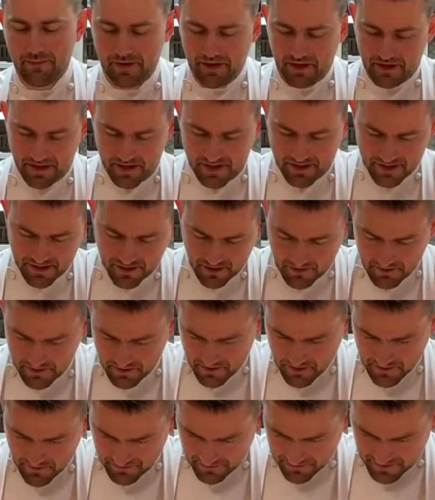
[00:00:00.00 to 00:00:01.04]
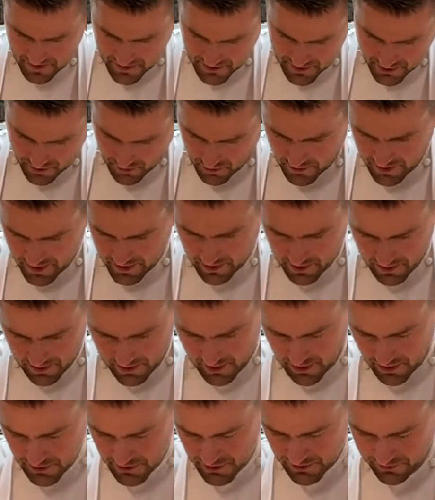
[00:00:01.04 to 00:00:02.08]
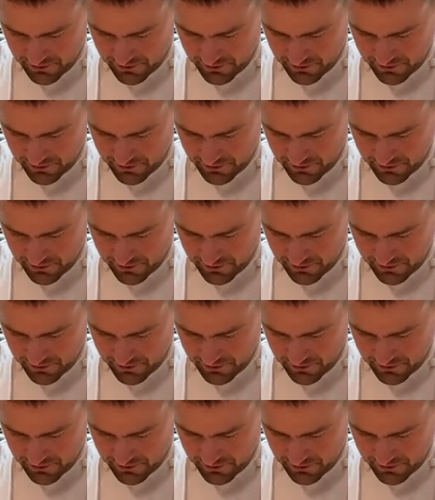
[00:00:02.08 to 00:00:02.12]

in there. So already got loads of